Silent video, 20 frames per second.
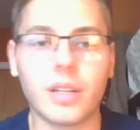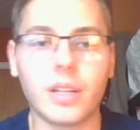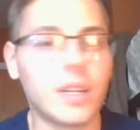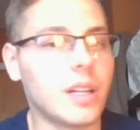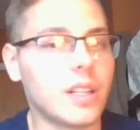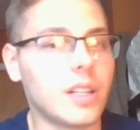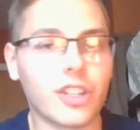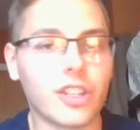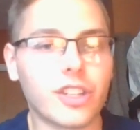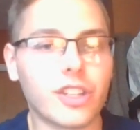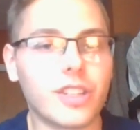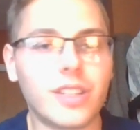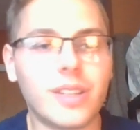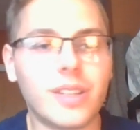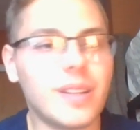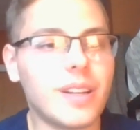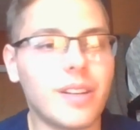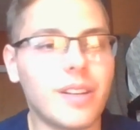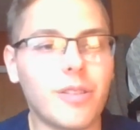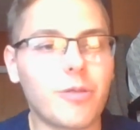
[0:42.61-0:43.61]
just
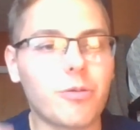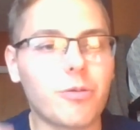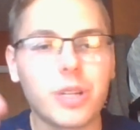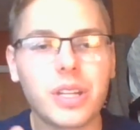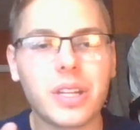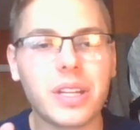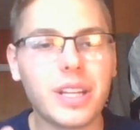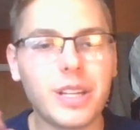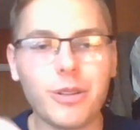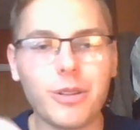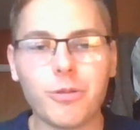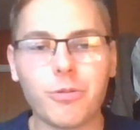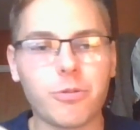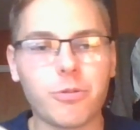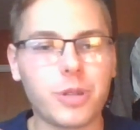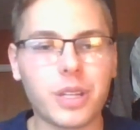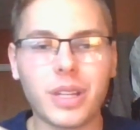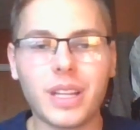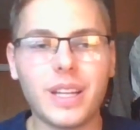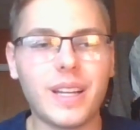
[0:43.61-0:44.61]
really,
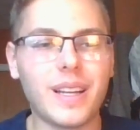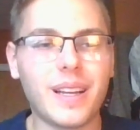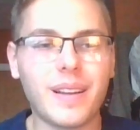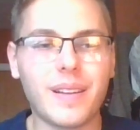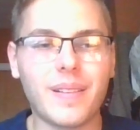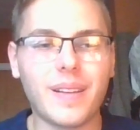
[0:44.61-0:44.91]
really